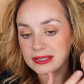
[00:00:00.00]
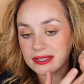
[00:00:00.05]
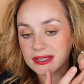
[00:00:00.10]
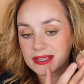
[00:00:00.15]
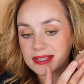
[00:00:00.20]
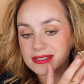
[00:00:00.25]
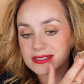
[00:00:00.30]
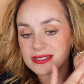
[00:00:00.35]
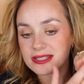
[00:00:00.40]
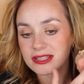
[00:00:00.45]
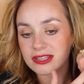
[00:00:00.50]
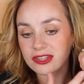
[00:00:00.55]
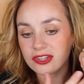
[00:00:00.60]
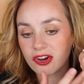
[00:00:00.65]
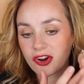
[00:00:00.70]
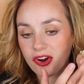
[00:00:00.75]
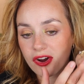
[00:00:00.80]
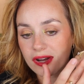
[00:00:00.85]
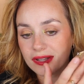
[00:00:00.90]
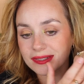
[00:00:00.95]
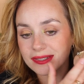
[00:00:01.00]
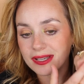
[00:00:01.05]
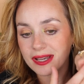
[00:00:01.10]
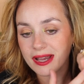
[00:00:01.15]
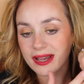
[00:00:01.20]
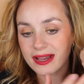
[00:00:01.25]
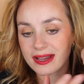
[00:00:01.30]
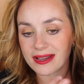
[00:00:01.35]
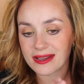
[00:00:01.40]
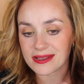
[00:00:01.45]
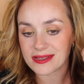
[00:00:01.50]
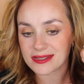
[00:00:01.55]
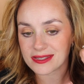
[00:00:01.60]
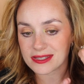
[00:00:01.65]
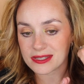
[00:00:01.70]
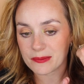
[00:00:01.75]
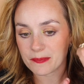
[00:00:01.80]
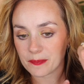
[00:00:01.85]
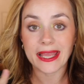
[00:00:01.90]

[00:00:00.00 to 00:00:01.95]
it's not as